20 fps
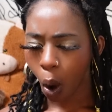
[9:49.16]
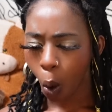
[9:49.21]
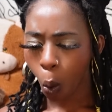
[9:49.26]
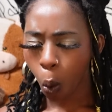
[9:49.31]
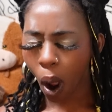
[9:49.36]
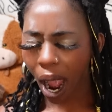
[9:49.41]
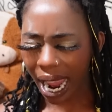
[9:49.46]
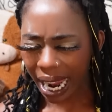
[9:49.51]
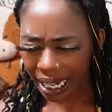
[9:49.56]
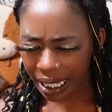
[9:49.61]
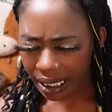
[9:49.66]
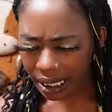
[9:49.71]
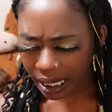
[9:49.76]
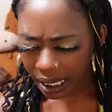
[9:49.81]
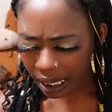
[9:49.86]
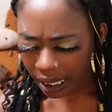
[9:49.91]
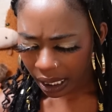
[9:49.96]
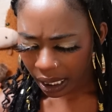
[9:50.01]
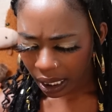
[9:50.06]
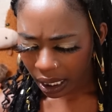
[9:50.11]
Wait.
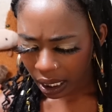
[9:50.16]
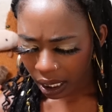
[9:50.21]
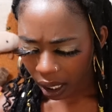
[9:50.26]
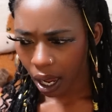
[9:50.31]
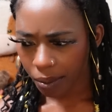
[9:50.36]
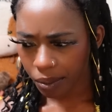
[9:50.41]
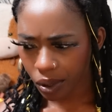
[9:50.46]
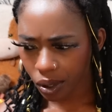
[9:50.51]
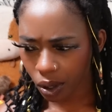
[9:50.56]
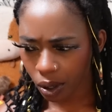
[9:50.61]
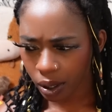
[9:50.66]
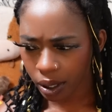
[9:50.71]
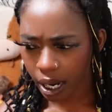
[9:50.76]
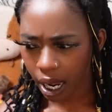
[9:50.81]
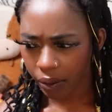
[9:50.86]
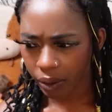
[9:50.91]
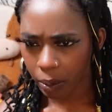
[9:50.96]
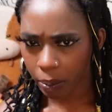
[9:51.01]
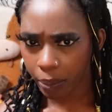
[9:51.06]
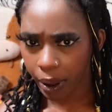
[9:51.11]
I'm starting to
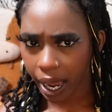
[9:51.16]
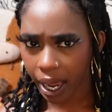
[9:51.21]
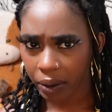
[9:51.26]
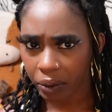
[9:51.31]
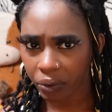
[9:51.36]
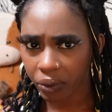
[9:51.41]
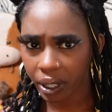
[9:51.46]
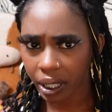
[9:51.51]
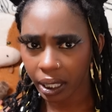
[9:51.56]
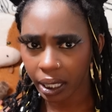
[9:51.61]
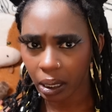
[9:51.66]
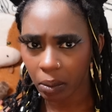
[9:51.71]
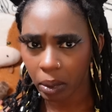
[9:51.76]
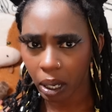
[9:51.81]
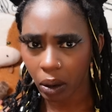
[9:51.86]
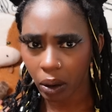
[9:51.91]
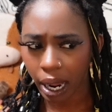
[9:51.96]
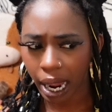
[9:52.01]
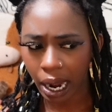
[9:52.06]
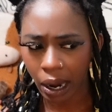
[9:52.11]
have a bad feeling
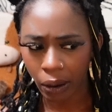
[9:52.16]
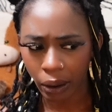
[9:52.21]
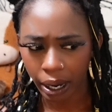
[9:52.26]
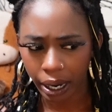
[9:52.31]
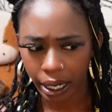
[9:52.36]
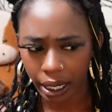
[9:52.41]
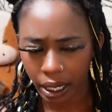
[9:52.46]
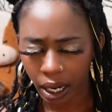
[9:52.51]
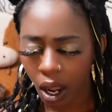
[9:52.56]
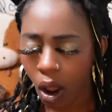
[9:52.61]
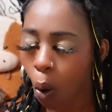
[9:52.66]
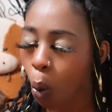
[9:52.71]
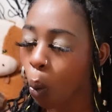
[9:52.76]
about Eric.